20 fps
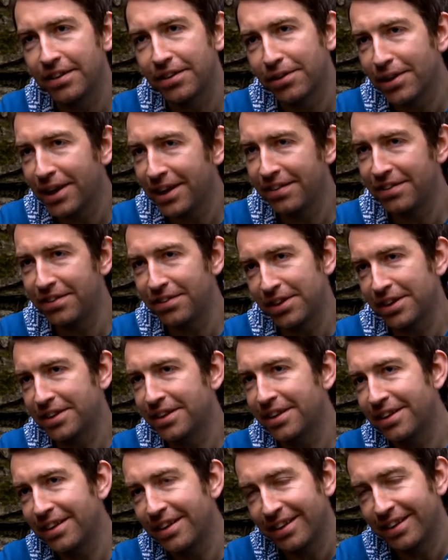the greatest trick
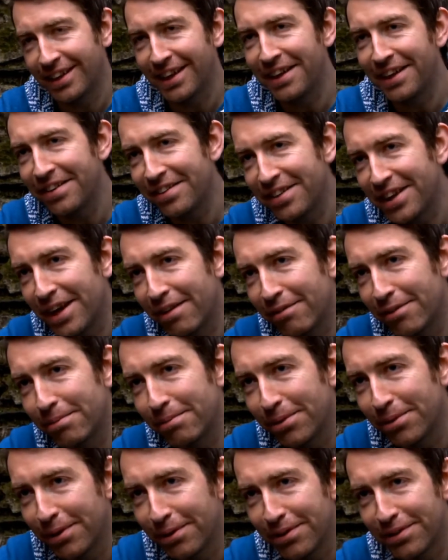that Guinness ever
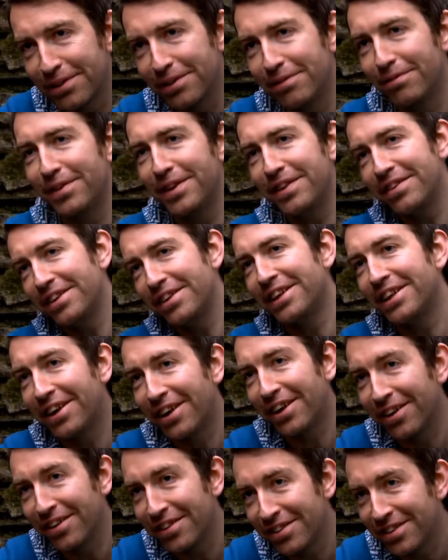pulled was convincing the
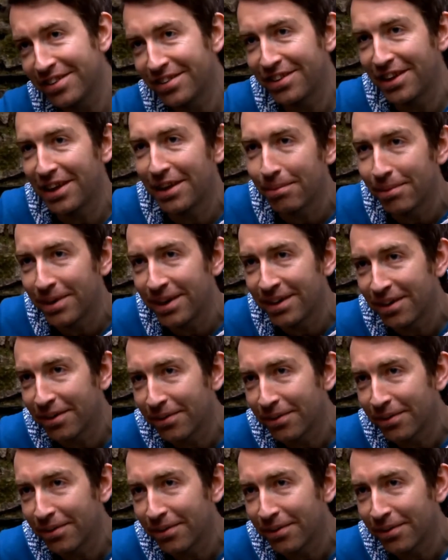Irish to celebrate